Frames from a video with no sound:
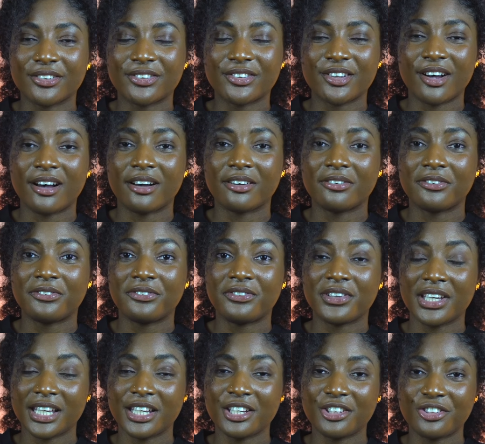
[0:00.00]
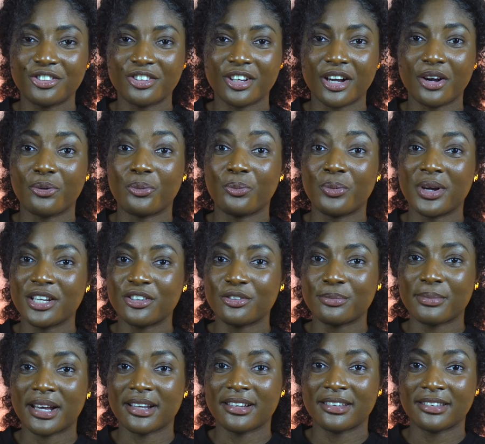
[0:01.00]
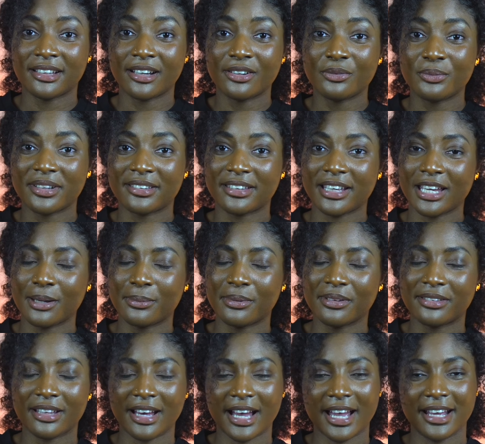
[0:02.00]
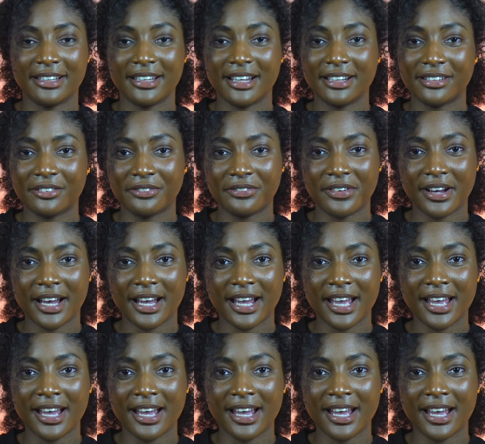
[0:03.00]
saw a fish, which my son was able to identify.